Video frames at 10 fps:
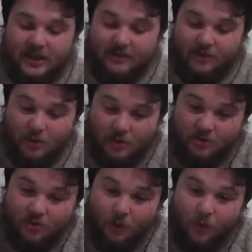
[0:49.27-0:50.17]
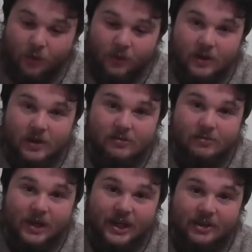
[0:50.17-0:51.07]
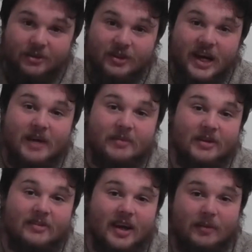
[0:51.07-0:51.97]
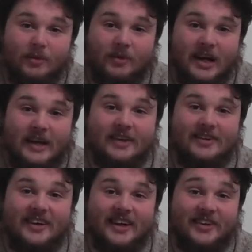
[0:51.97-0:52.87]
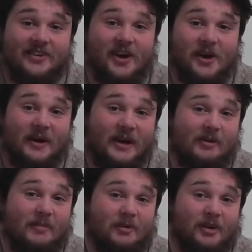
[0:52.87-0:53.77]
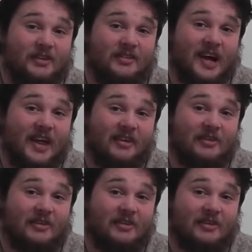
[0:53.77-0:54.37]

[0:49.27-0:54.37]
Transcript: give you a tour of my new gaming table and show you how I put it together.